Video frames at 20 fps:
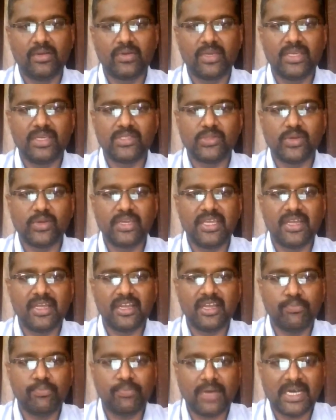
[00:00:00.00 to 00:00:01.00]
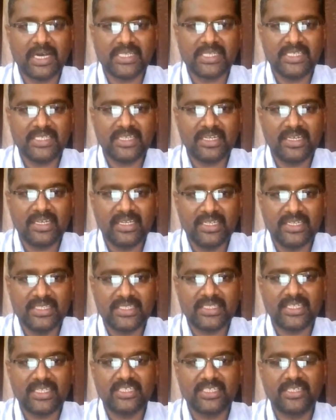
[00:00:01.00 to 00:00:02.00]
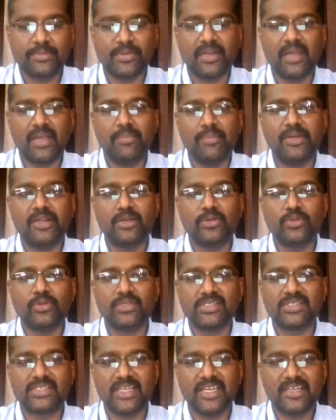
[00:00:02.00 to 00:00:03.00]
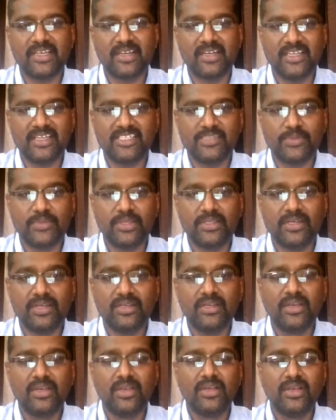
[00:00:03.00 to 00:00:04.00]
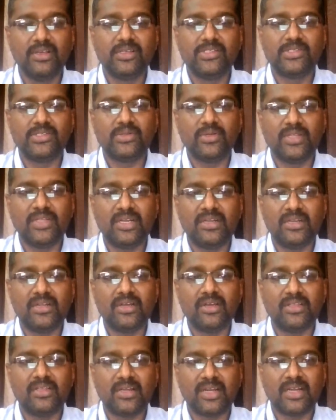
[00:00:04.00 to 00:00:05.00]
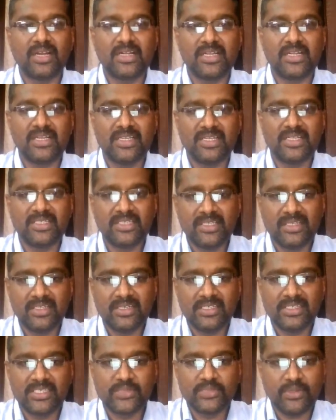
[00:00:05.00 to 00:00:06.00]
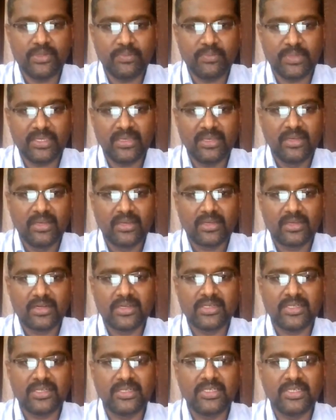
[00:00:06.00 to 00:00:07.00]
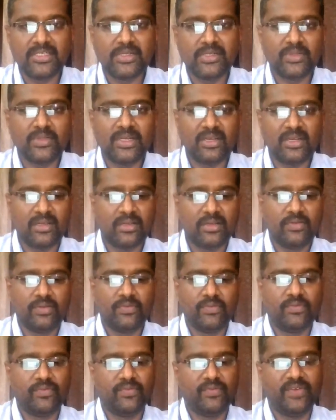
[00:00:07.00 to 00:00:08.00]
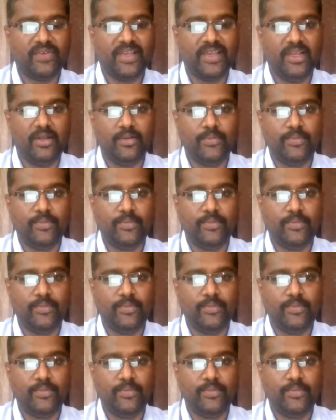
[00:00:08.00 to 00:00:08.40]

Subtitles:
Okay, so here I'm passing the list as a parameter to this write lines method, so that the content inside the list will be written into the file.